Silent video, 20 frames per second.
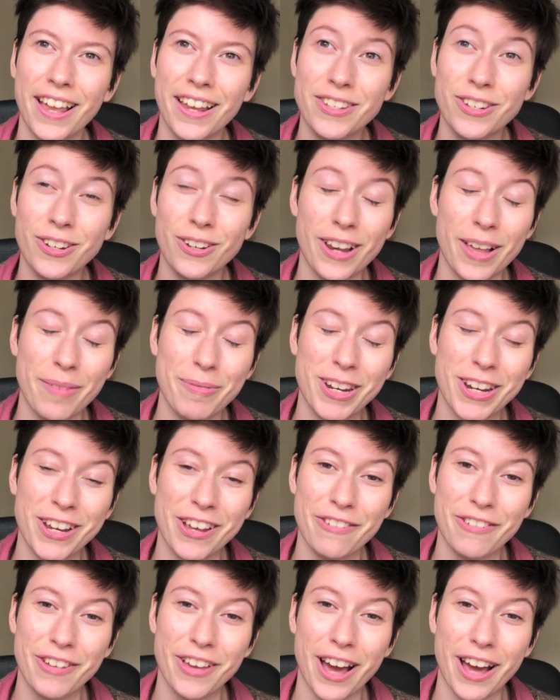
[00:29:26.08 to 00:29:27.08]
do let me know
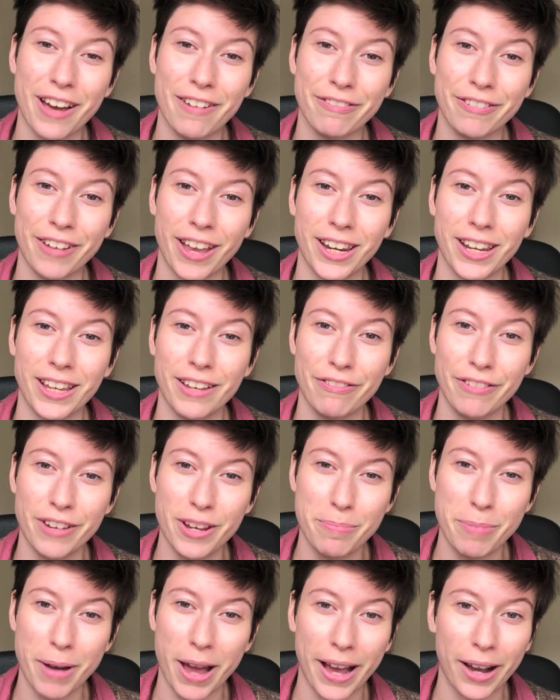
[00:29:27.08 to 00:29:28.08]
if you have any
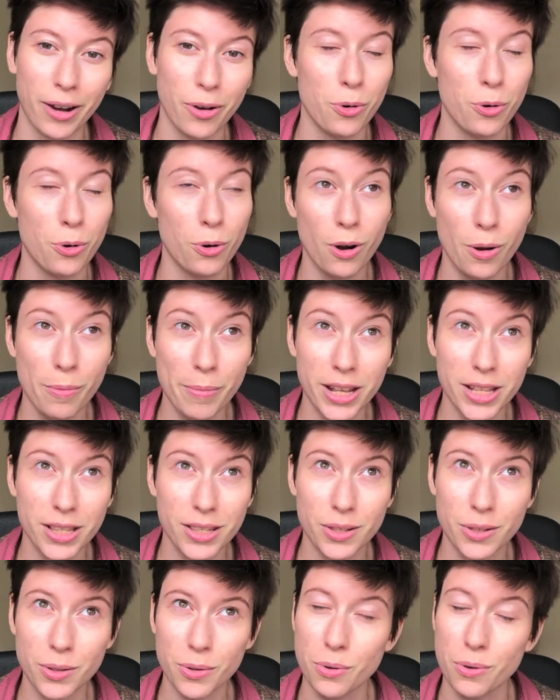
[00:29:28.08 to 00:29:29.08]
feedback or
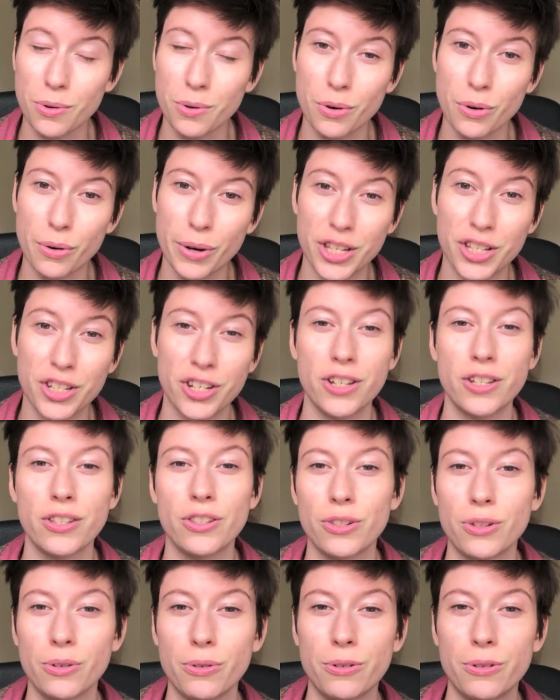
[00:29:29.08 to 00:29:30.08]
comments or
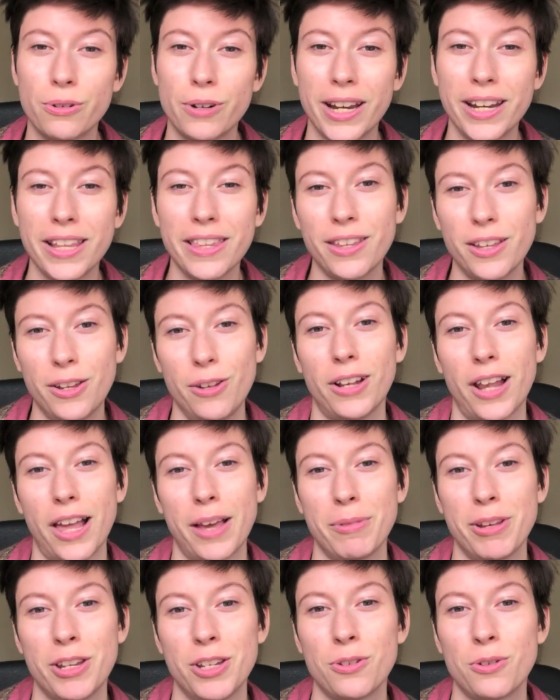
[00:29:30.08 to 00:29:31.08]
questions or anything you'd like
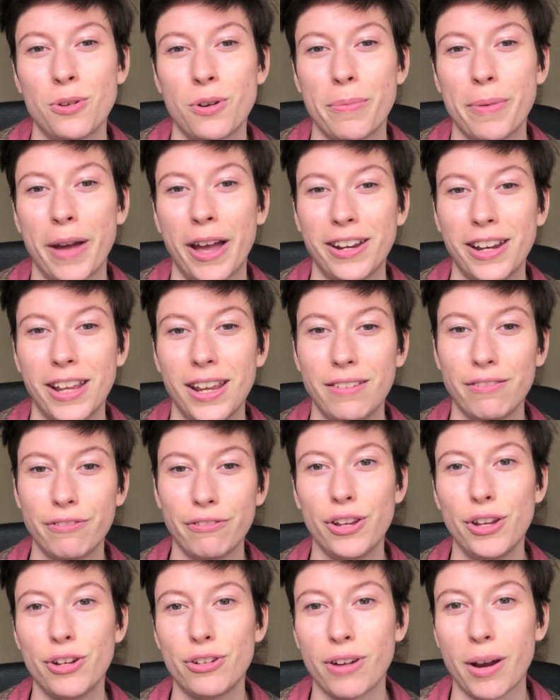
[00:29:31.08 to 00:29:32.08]
me to talk about in
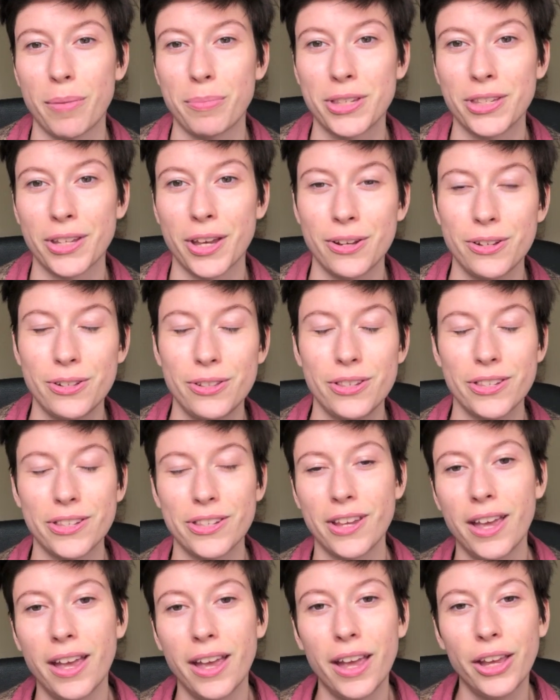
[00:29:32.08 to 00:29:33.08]
future episodes.
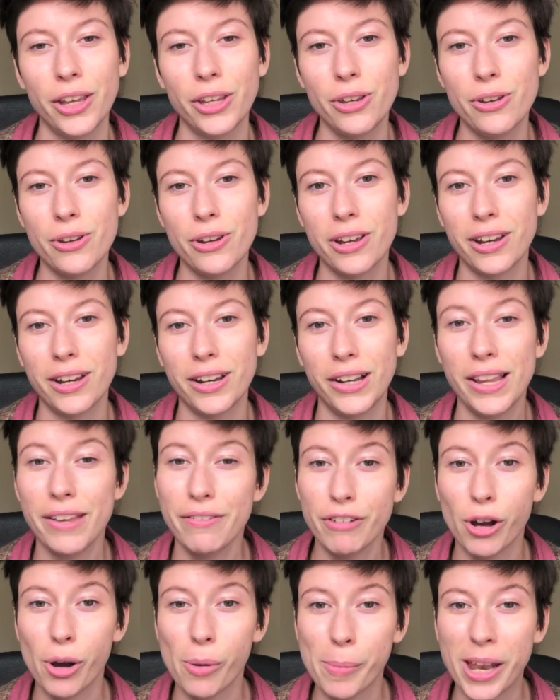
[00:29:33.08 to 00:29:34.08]
You can leave
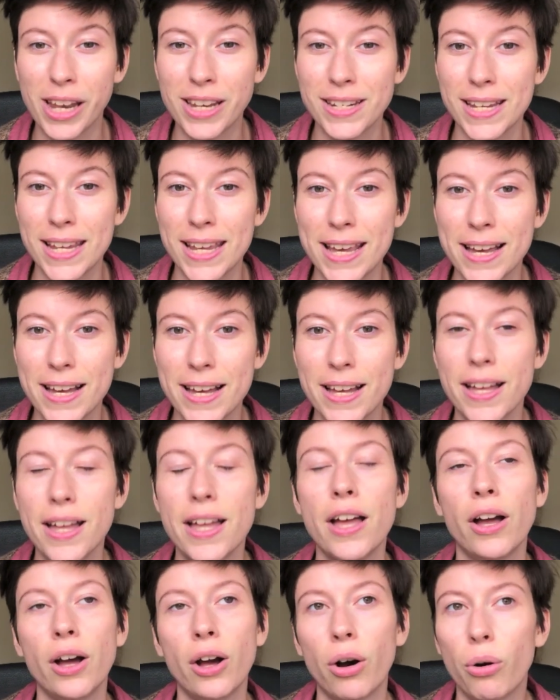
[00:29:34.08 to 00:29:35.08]
a comment here
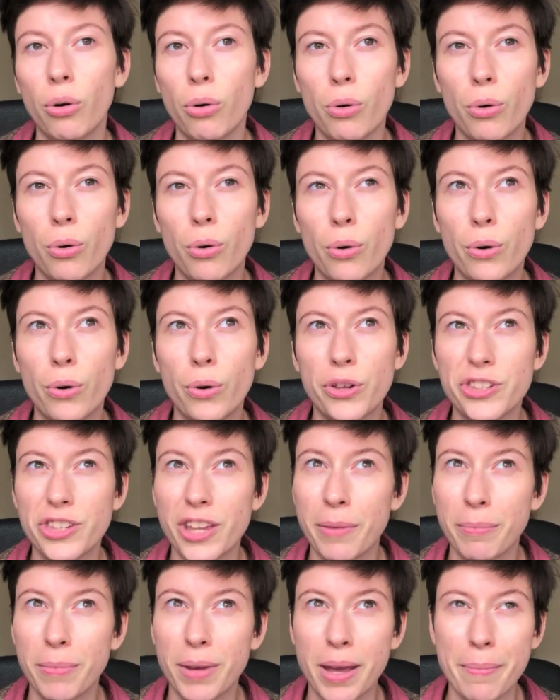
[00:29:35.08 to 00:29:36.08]
or
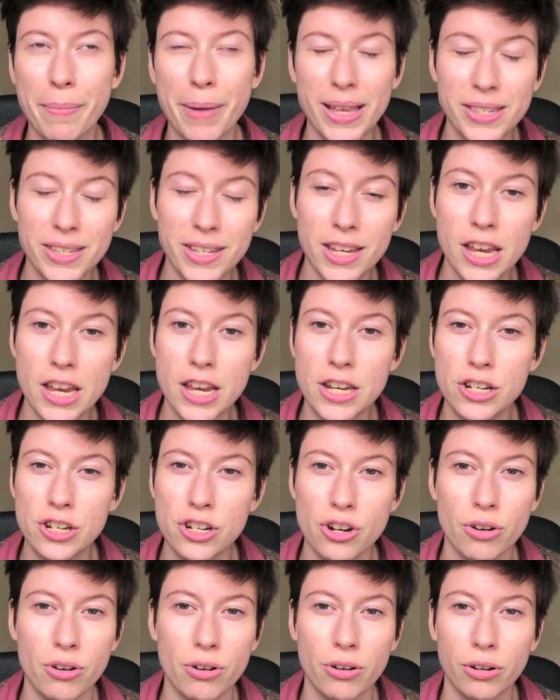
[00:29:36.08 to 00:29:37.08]
send me a message
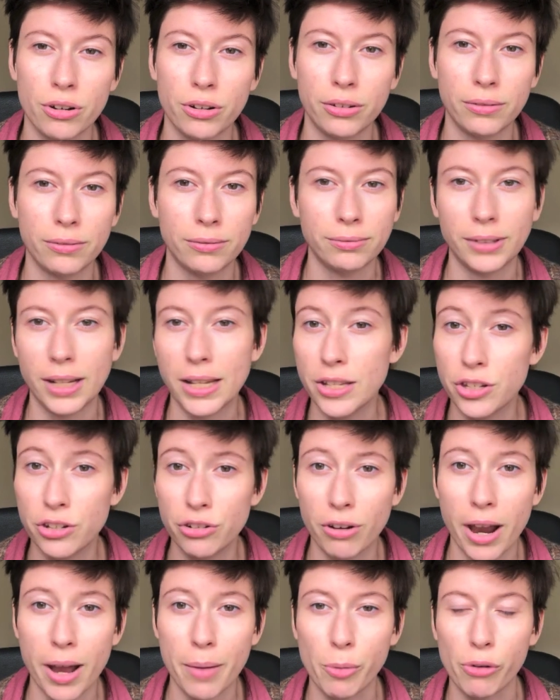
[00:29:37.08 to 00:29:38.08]
on
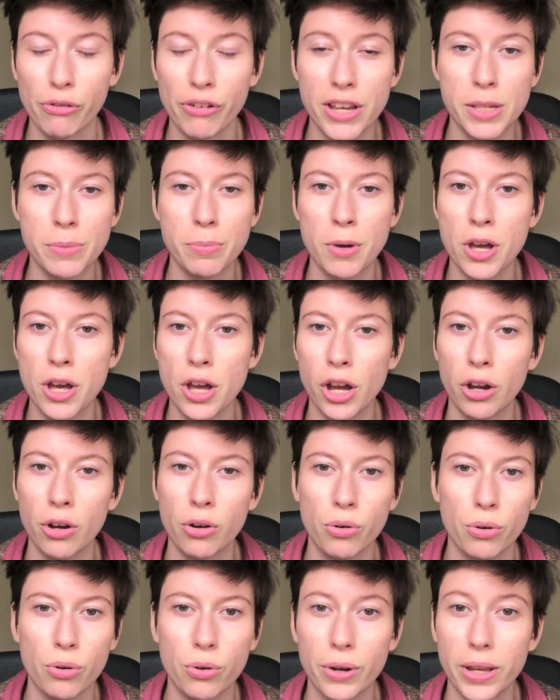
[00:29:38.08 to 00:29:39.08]
Instagram or Facebook
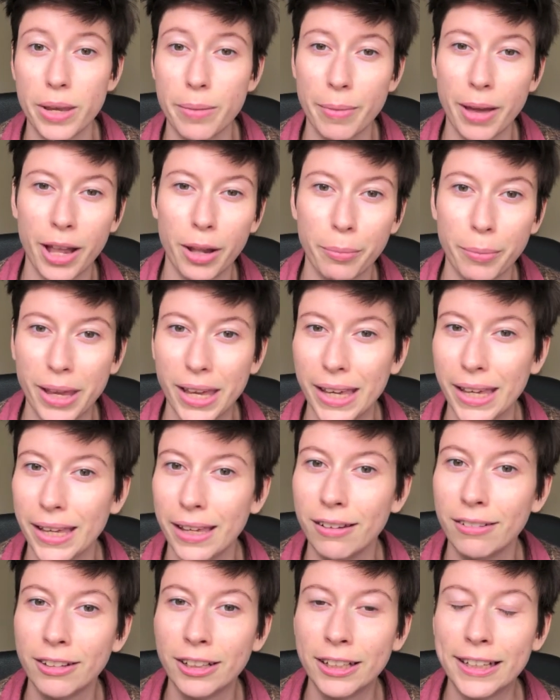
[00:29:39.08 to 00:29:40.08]
or email me.
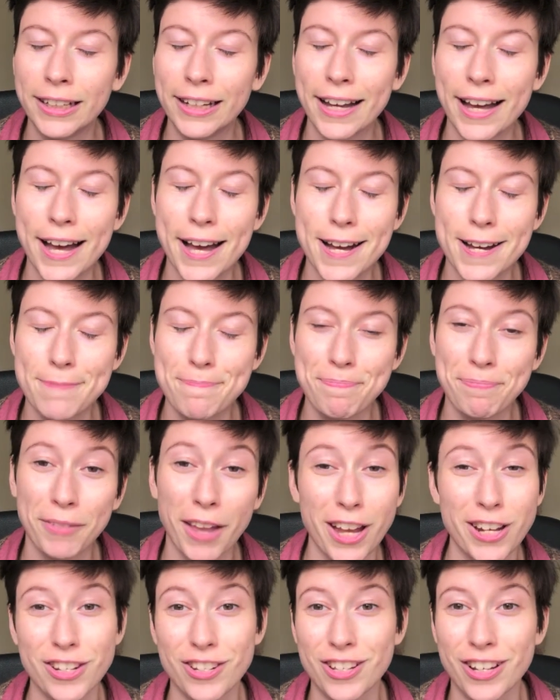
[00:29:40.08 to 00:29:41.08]

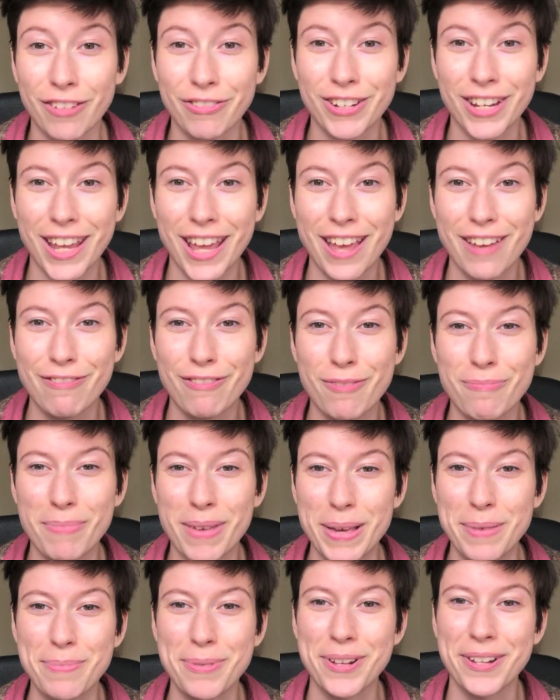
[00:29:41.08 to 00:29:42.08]
I just love to hear from
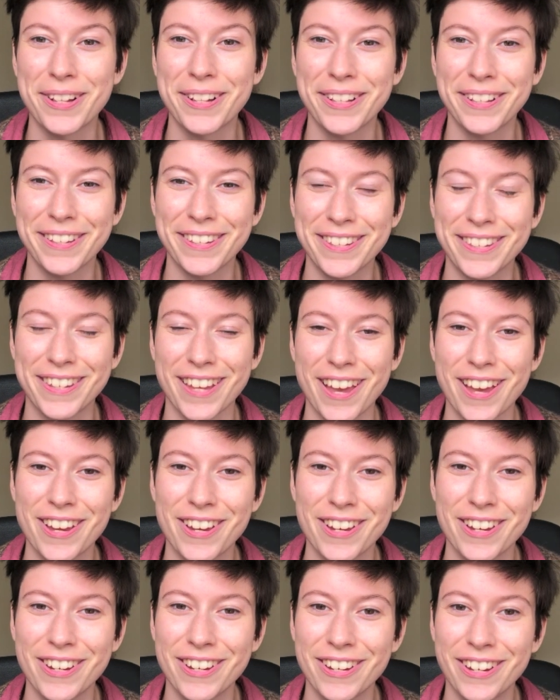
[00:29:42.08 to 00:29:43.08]
people. So
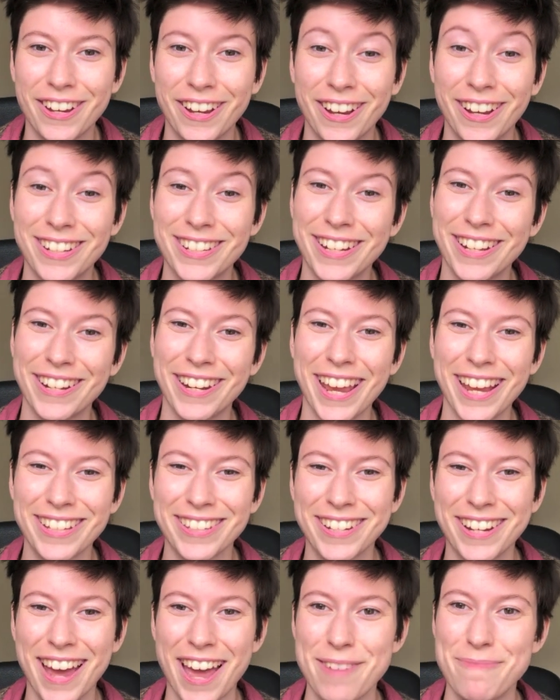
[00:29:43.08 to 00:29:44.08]
until next
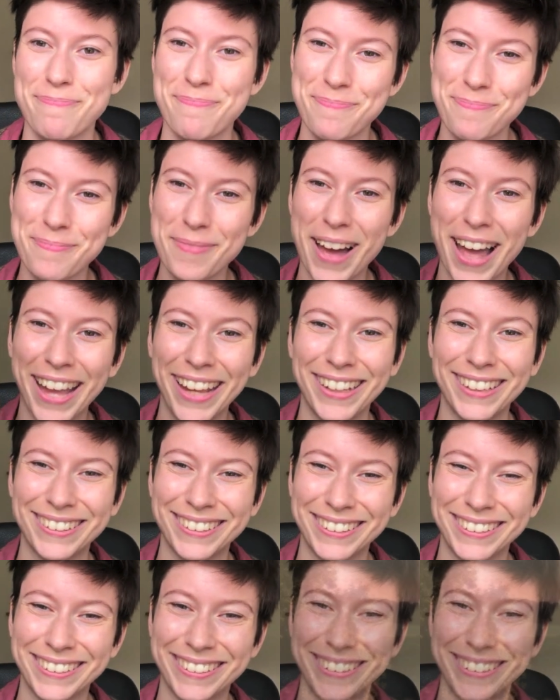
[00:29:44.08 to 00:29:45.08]
time, bye.